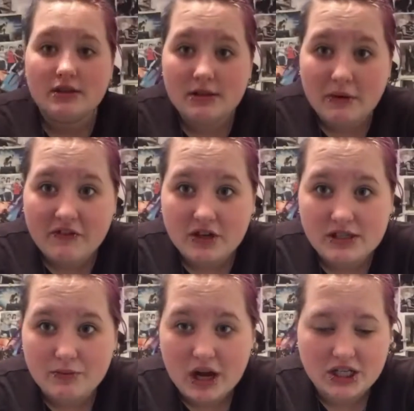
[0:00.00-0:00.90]
So my
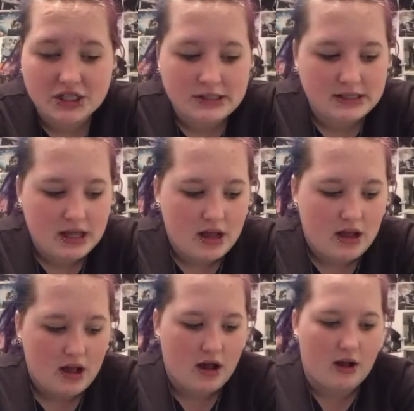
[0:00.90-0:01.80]
first impressions,
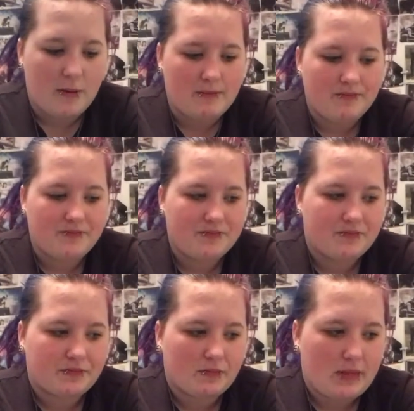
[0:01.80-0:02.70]
um,
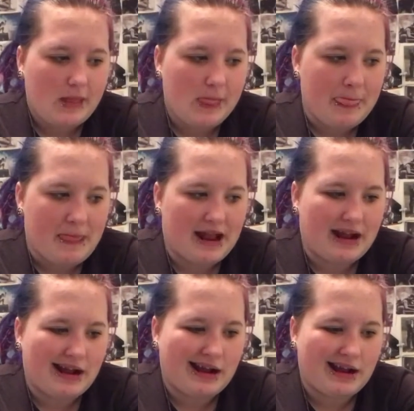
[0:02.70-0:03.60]

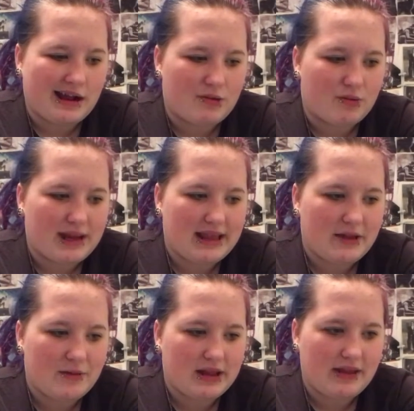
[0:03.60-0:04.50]
I
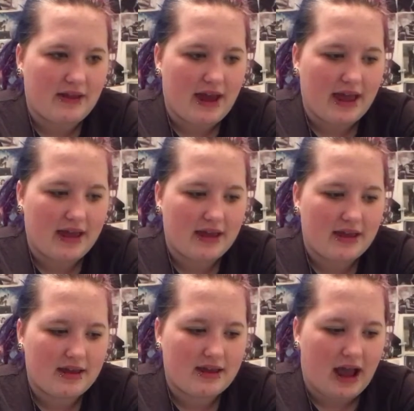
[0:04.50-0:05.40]
really, really like
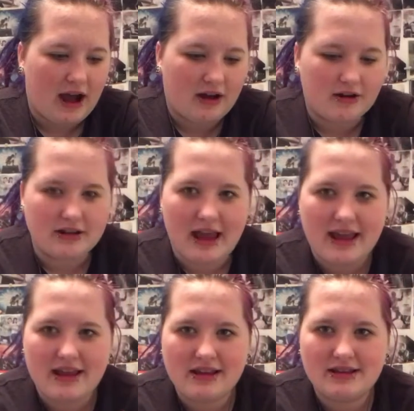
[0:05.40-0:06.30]
how
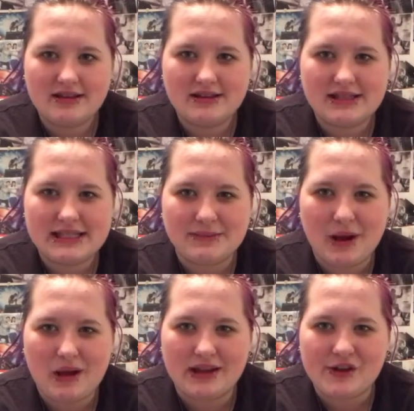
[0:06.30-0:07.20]
like
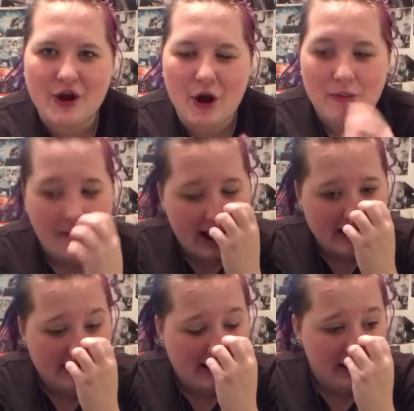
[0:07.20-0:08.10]
small and
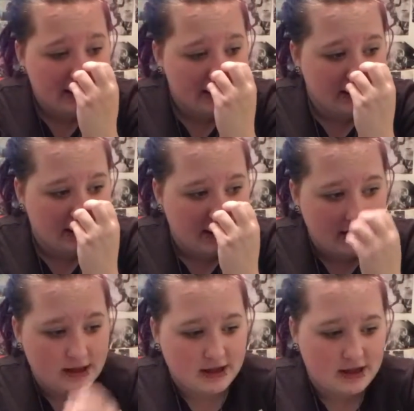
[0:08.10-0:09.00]
compact it is,
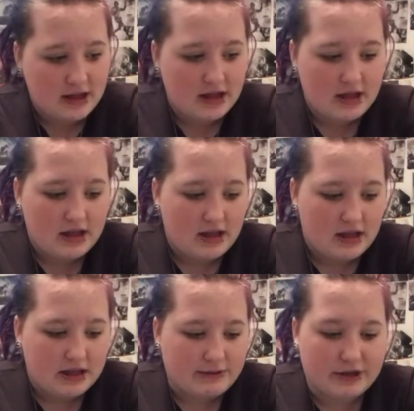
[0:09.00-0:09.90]

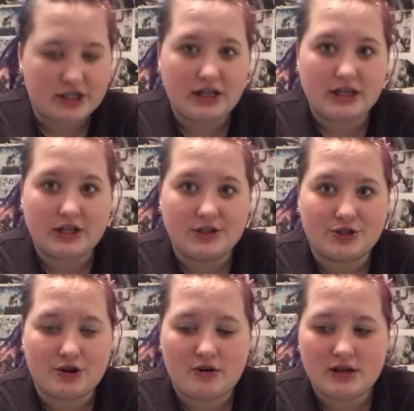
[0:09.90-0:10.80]
especially the
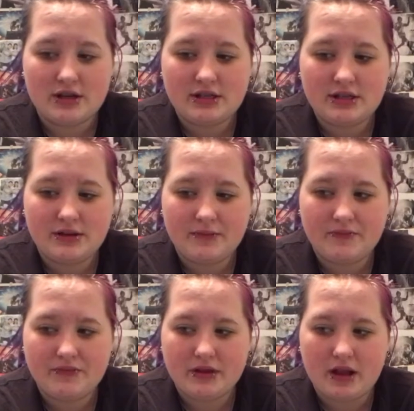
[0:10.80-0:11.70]
controllers.
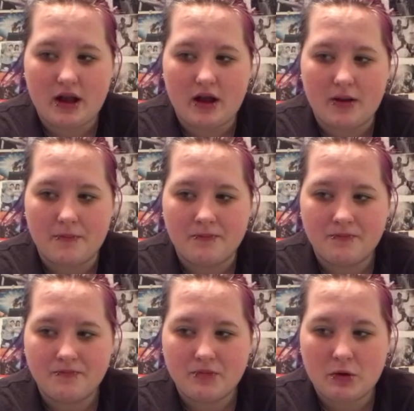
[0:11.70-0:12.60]
Um,
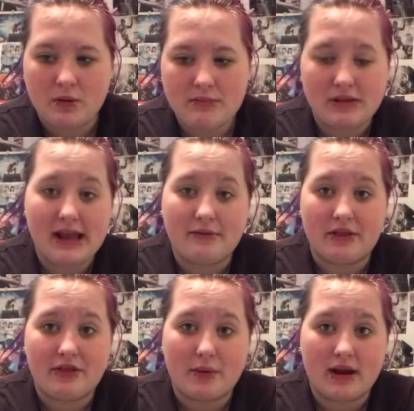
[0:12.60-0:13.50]
we played with
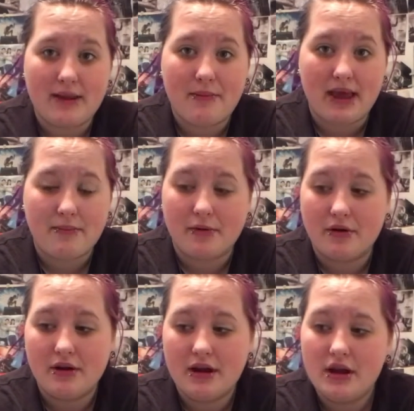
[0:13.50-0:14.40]
three
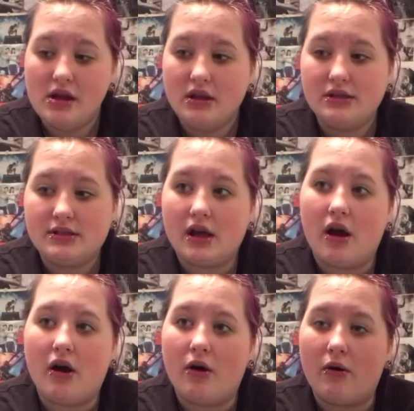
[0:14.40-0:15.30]
people,
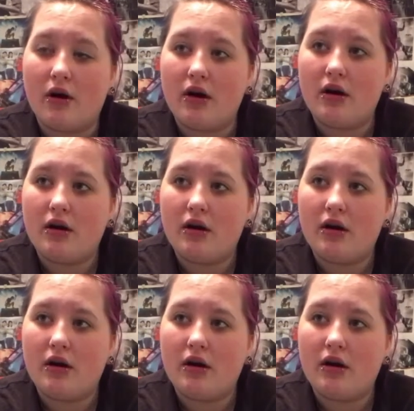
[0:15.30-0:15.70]
so